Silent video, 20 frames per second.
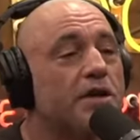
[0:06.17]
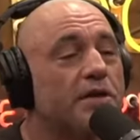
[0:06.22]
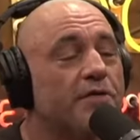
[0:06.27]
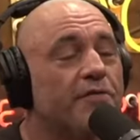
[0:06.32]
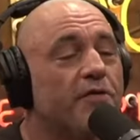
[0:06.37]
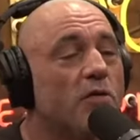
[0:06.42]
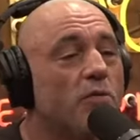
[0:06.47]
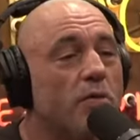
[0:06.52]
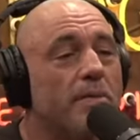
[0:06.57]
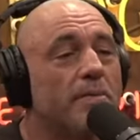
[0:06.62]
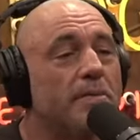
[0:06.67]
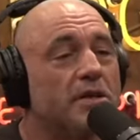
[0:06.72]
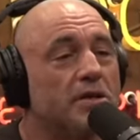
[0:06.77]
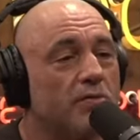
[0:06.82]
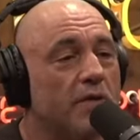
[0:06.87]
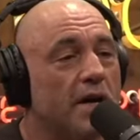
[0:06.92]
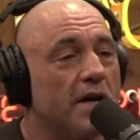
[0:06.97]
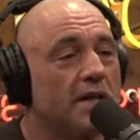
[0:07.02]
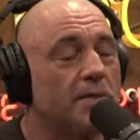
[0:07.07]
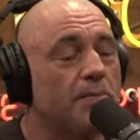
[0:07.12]
marching for
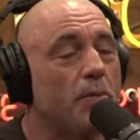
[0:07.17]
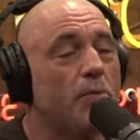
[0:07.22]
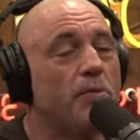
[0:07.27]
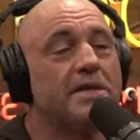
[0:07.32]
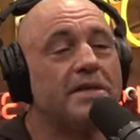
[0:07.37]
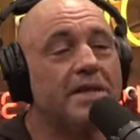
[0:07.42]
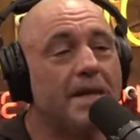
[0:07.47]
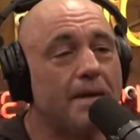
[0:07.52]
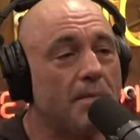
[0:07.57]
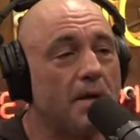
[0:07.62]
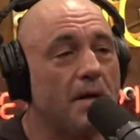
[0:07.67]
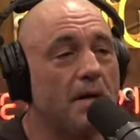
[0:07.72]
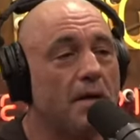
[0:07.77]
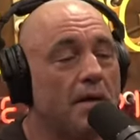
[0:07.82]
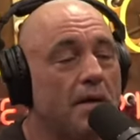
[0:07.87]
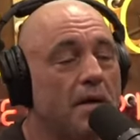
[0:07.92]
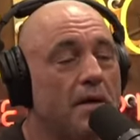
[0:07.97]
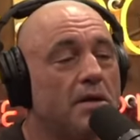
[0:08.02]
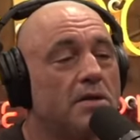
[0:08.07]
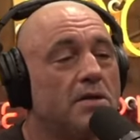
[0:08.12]
women's rights, but mm-hmm. what does that
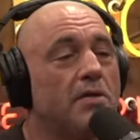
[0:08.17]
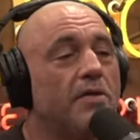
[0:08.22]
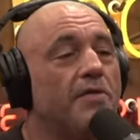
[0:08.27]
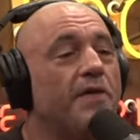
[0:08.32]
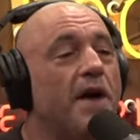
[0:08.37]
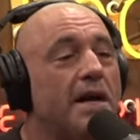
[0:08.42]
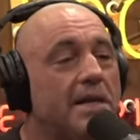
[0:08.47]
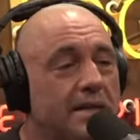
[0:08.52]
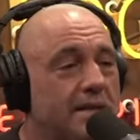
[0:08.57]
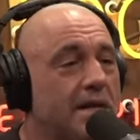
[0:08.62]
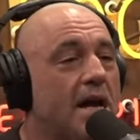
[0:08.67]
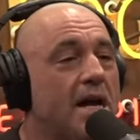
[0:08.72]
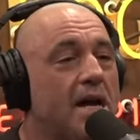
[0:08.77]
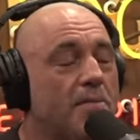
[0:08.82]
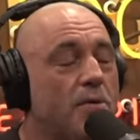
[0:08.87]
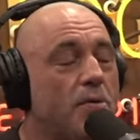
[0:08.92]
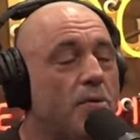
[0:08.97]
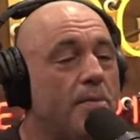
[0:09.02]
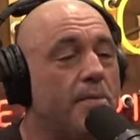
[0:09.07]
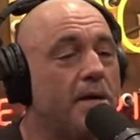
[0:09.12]
mean? So if I
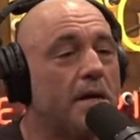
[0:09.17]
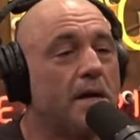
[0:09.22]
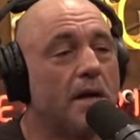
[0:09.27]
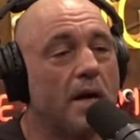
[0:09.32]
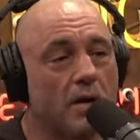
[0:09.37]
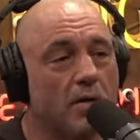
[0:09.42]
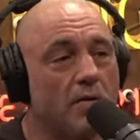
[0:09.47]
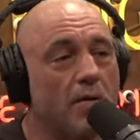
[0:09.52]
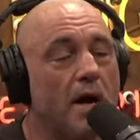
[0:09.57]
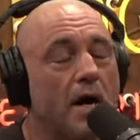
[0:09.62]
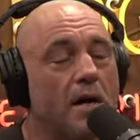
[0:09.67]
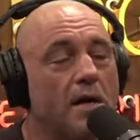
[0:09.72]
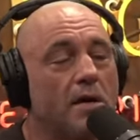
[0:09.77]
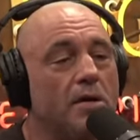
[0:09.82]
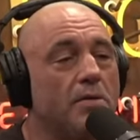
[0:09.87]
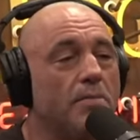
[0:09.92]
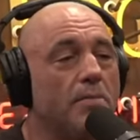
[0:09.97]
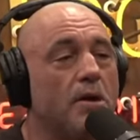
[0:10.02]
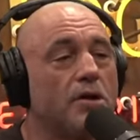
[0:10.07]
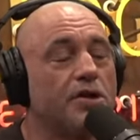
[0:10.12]
decide I'm a woman and I go
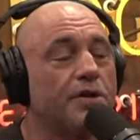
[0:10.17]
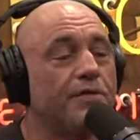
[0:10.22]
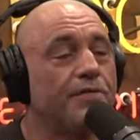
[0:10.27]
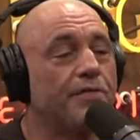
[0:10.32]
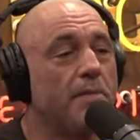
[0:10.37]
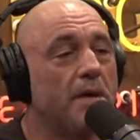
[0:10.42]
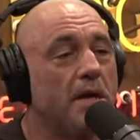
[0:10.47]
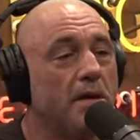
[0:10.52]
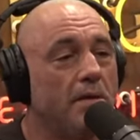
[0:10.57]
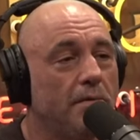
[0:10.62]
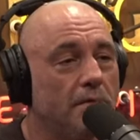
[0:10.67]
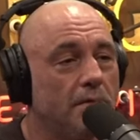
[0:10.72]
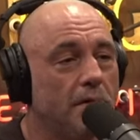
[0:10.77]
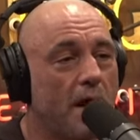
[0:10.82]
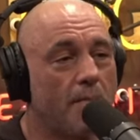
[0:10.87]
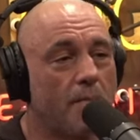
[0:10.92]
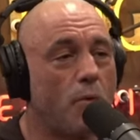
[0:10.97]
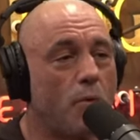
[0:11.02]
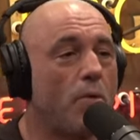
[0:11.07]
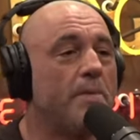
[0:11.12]
out, you're marching for me?
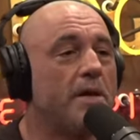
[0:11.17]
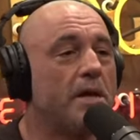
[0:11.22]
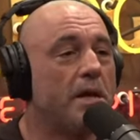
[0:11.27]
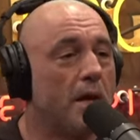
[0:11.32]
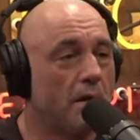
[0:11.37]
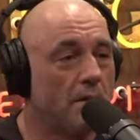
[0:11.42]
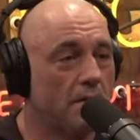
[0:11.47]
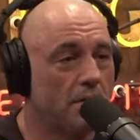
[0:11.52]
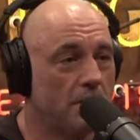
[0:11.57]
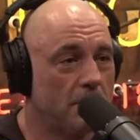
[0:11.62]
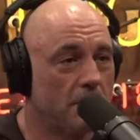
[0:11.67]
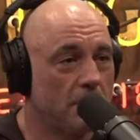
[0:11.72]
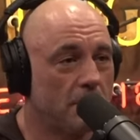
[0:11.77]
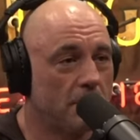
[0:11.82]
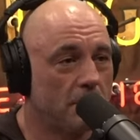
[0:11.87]
Mm-hmm. I'm a woman now.